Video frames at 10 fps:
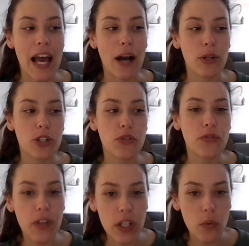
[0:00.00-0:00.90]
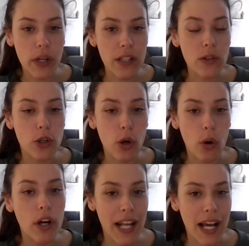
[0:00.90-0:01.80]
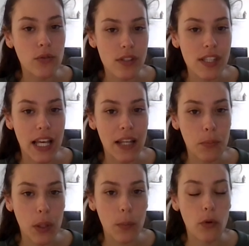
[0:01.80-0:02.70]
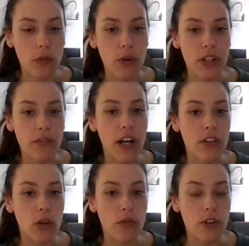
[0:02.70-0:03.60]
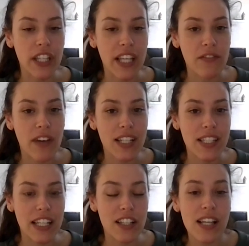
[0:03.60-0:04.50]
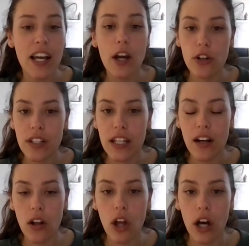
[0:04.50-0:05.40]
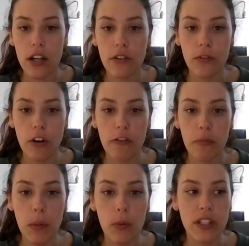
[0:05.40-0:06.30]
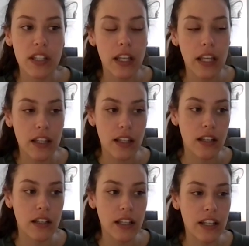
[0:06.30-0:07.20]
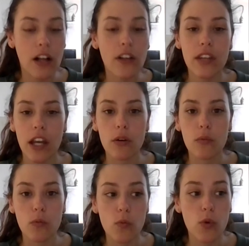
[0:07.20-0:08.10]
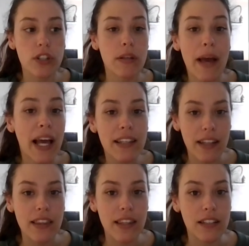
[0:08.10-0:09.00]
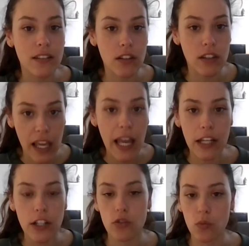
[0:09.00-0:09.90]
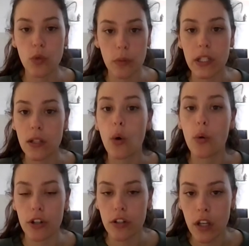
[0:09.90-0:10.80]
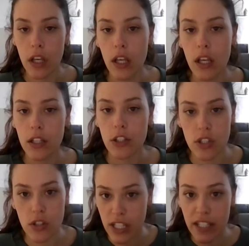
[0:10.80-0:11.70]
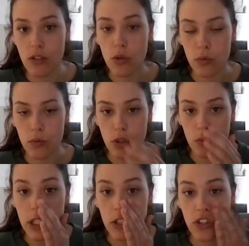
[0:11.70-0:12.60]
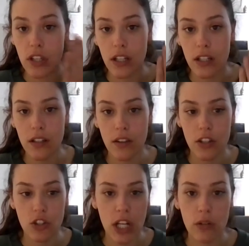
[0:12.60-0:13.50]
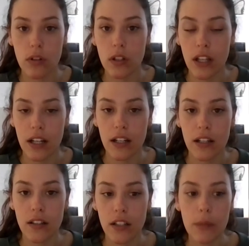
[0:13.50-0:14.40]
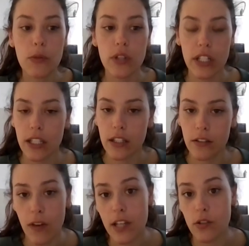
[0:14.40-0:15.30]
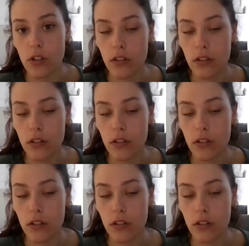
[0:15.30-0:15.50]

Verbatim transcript: how did you feel when Legault announced that people 45 and over could get vaccinated? Because I heard that a lot of people in healthcare were demanding that the age would be lowered just to reach the general immunity faster.